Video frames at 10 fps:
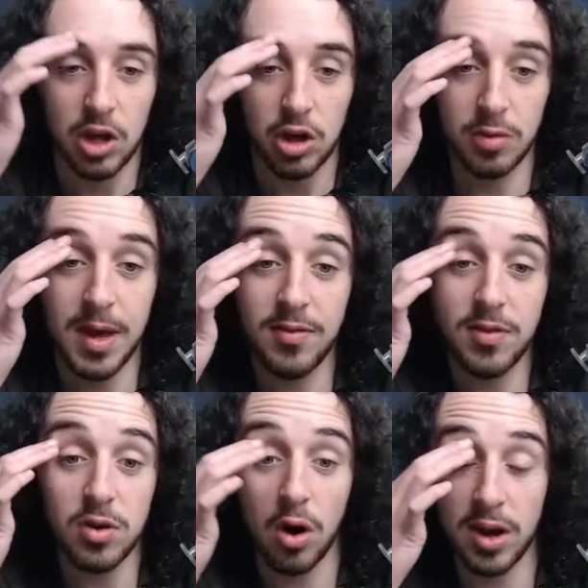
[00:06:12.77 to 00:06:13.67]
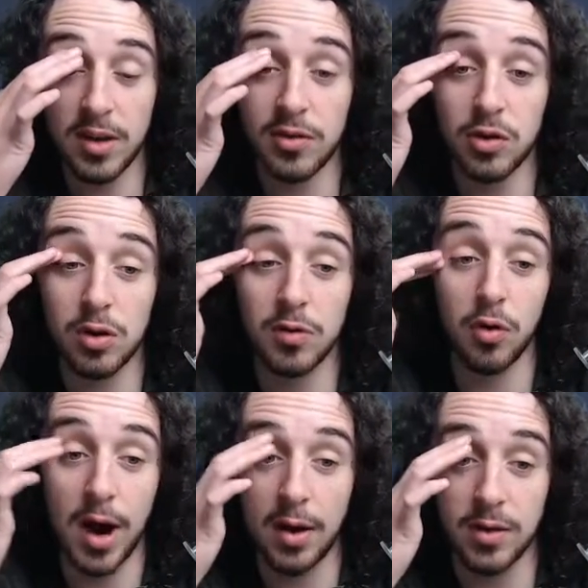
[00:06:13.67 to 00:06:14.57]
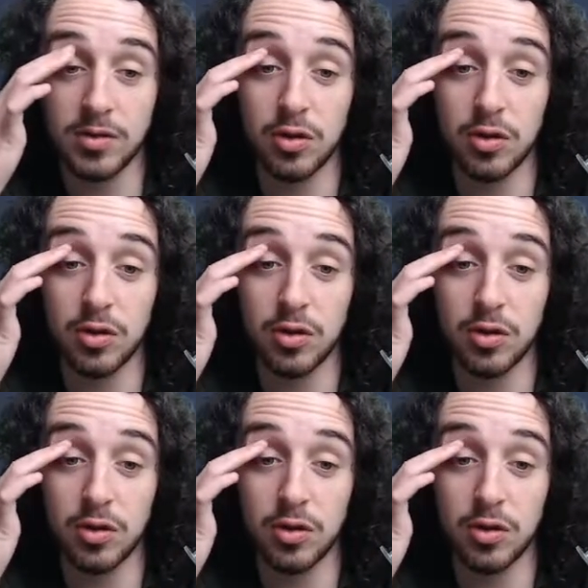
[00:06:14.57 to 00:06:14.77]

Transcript: you may feel groggy for 2 to 4 hours.